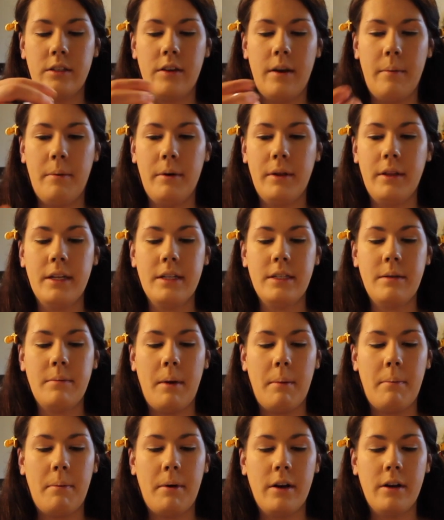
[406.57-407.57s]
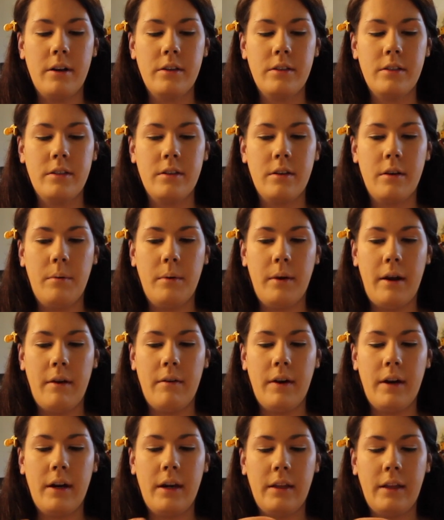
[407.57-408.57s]
So I put this in my purse, so
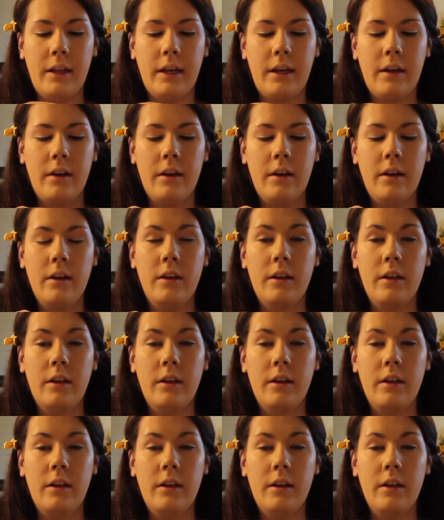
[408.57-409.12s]
whenever I like